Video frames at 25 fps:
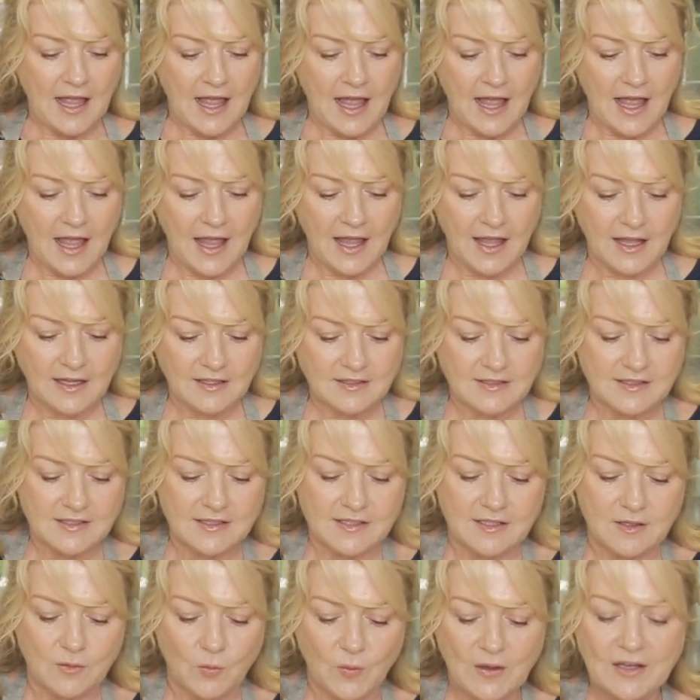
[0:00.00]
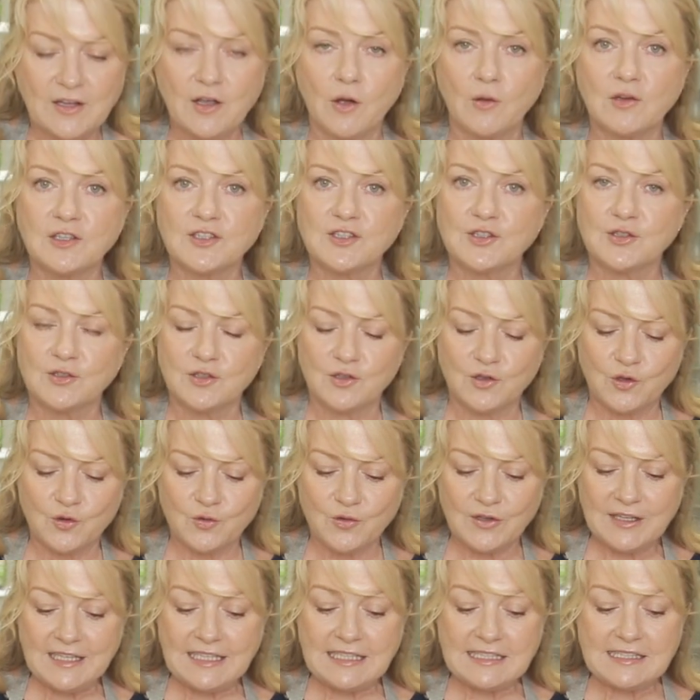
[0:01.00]
and we're going to
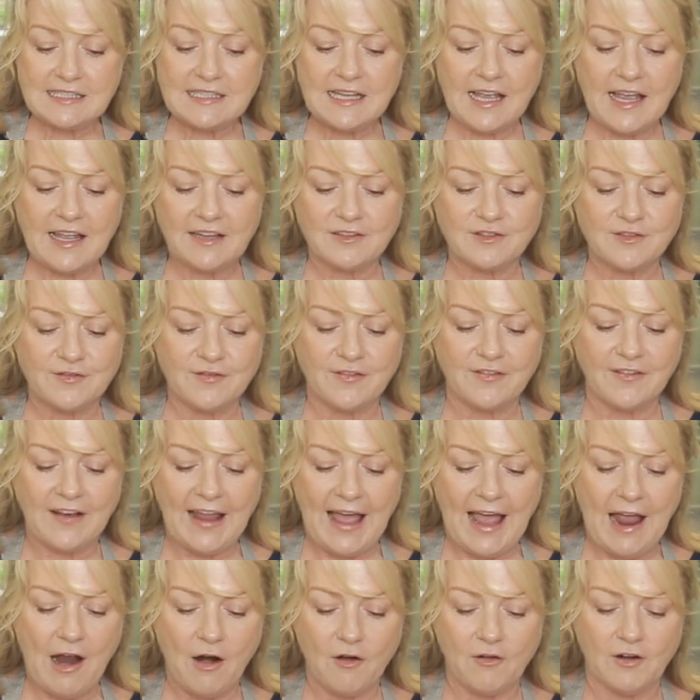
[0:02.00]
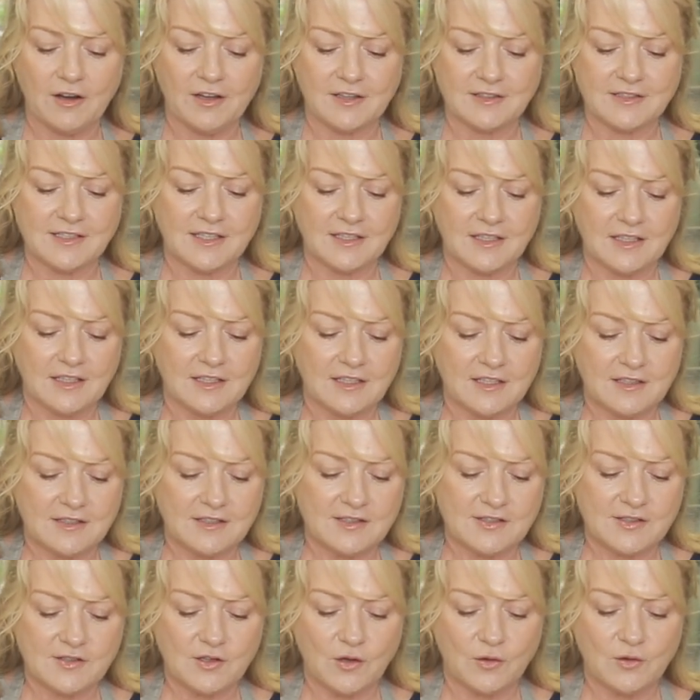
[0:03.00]
grease and flour it.
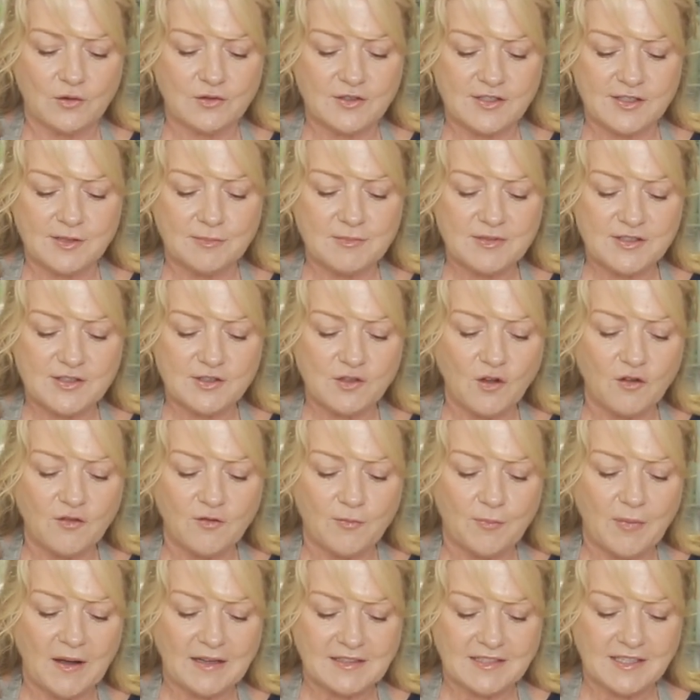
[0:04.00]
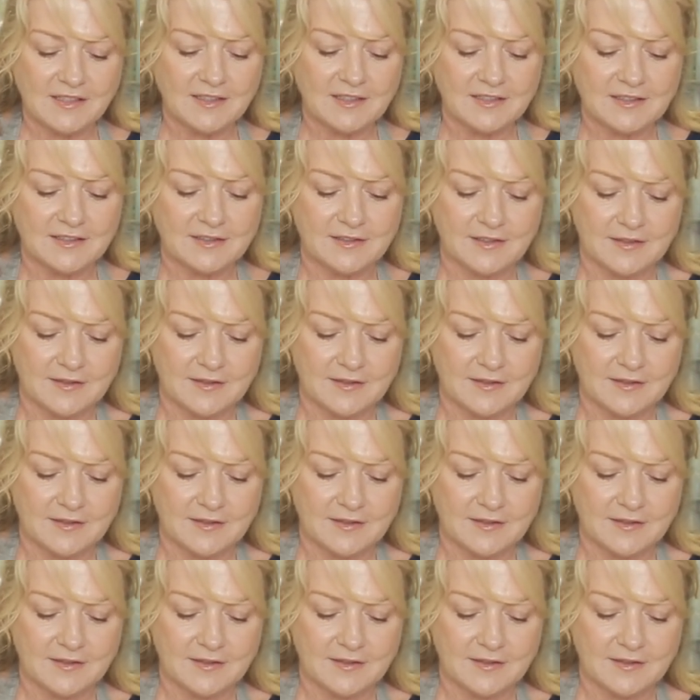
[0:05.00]
So some soft butter,